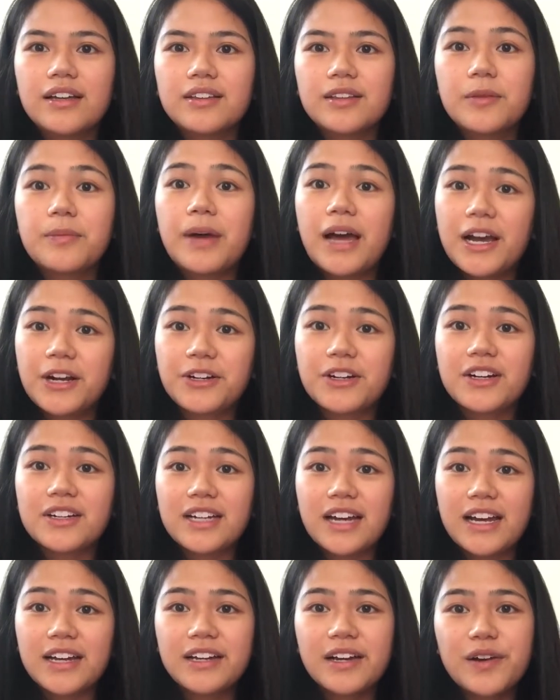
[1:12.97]
the background
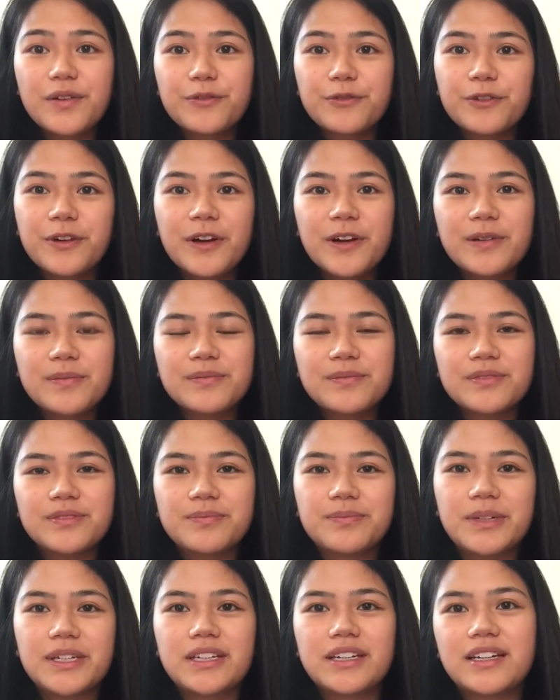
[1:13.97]
I come from,
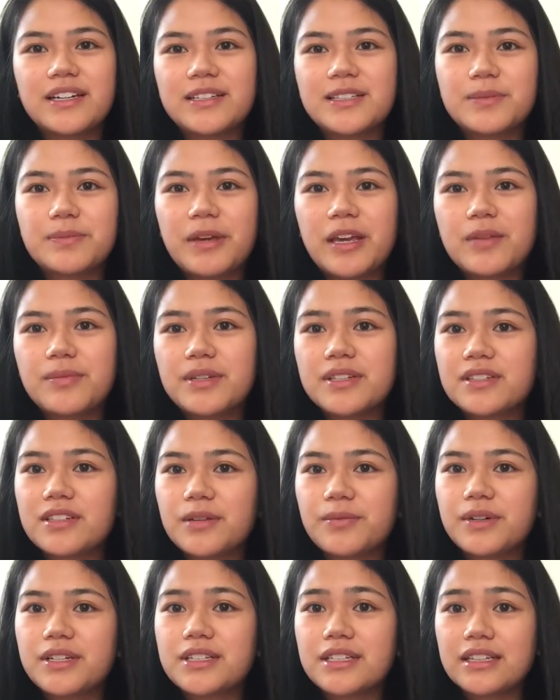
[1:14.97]
because maybe
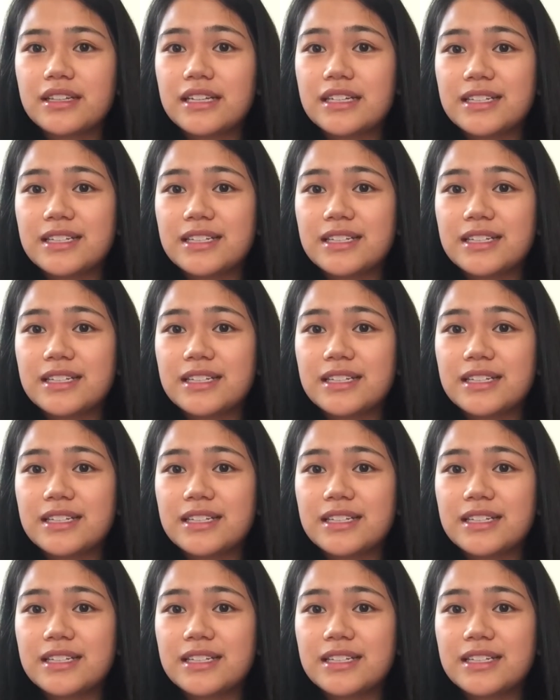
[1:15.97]
someone's